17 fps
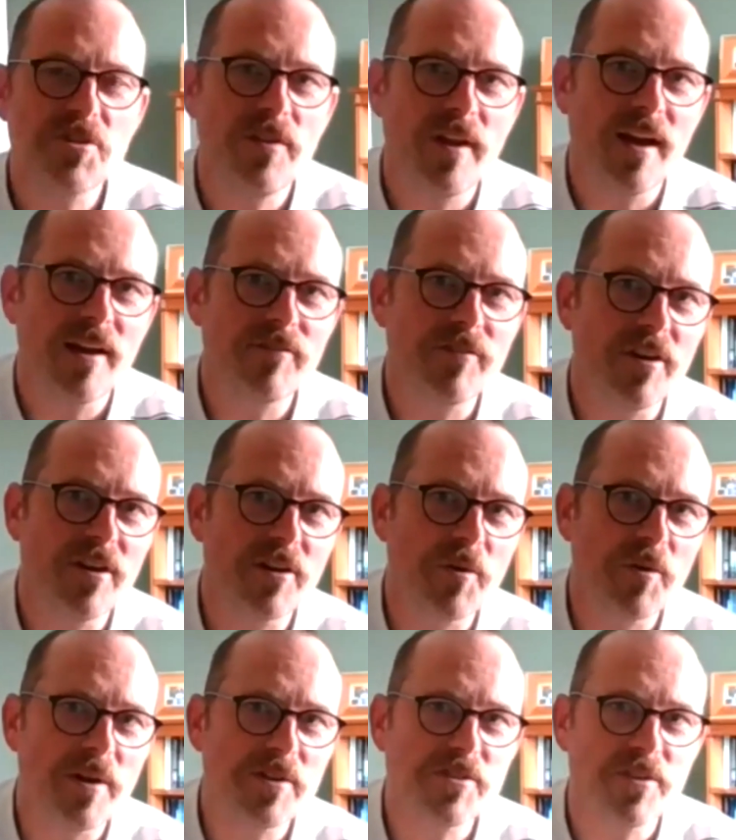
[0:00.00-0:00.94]
on that, I've got a
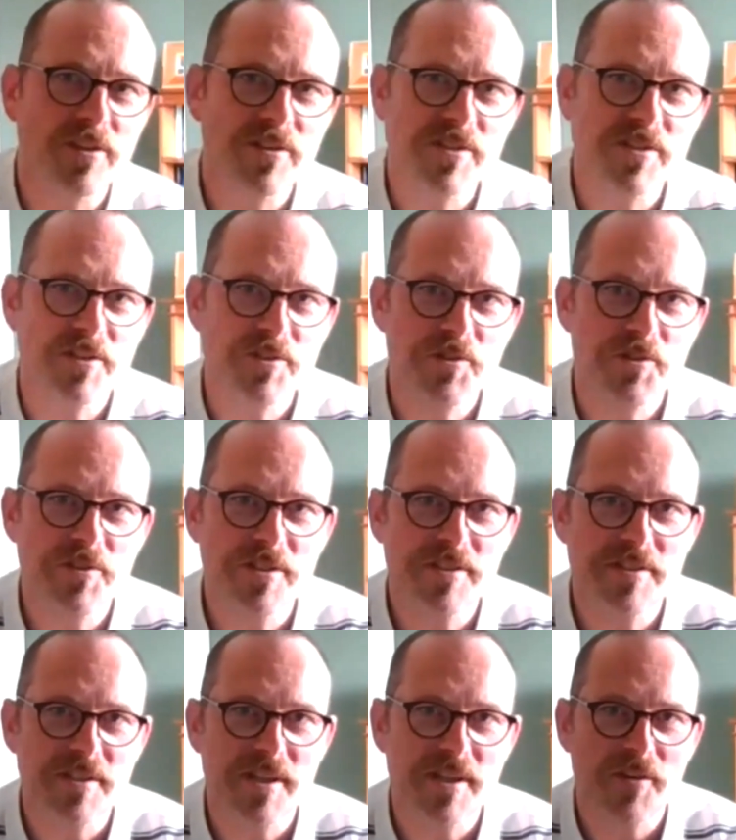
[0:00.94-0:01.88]
question, because I've
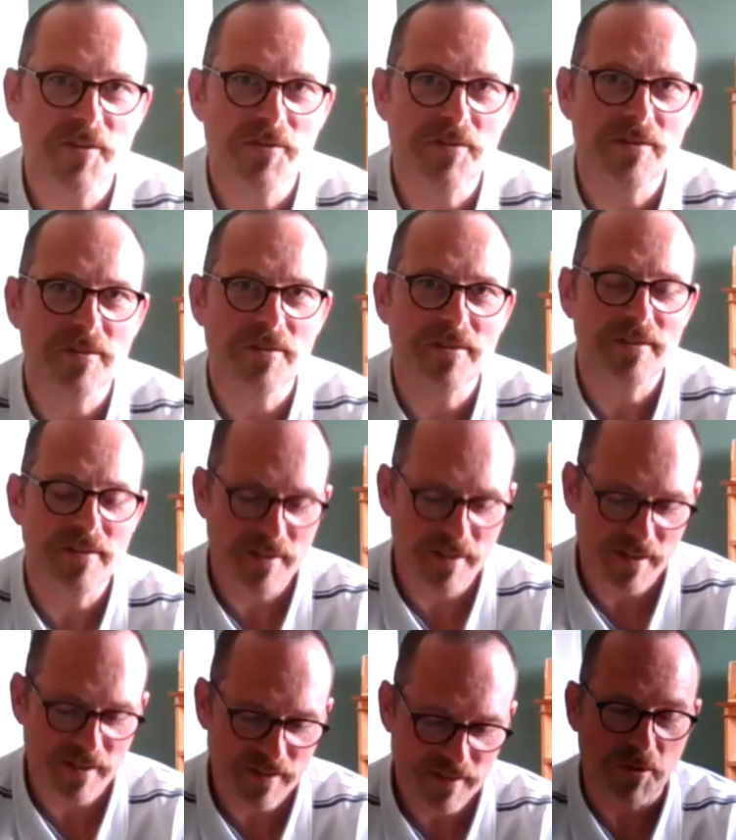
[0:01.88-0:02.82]
noted down
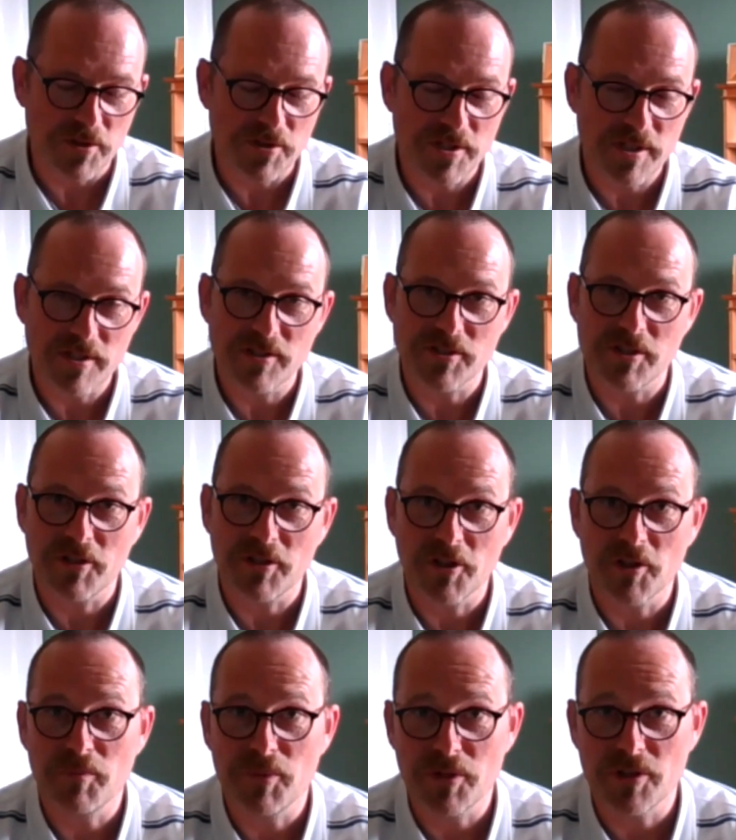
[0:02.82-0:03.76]
that what you're saying is you've
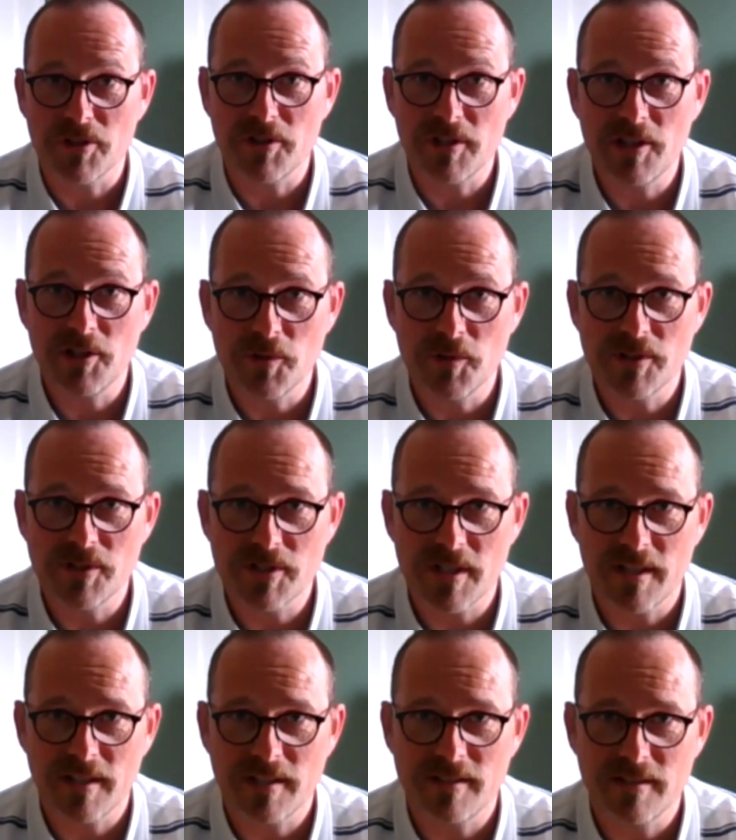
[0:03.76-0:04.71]
got to put your ego
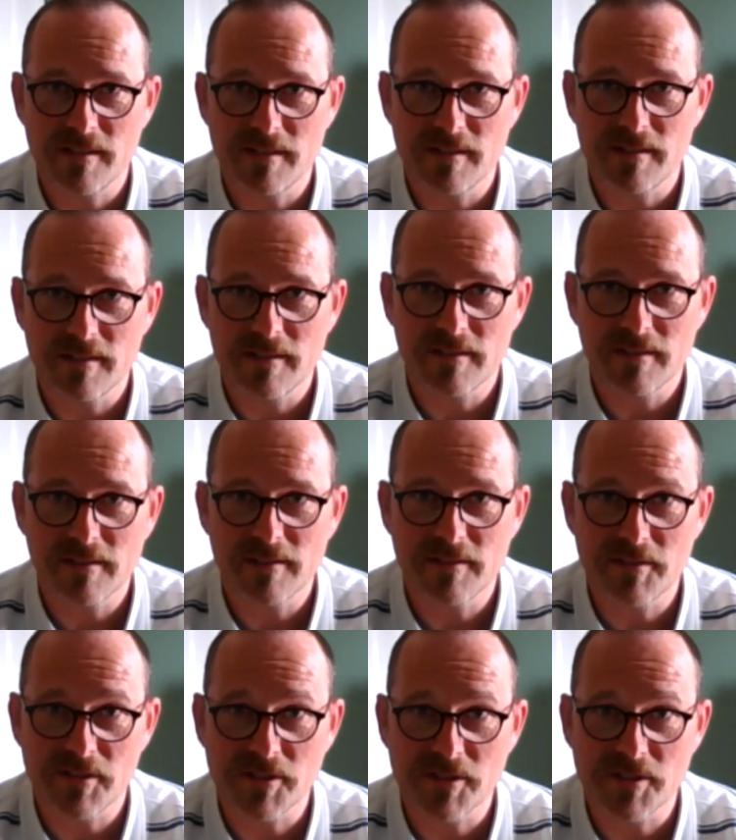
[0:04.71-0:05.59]
aside to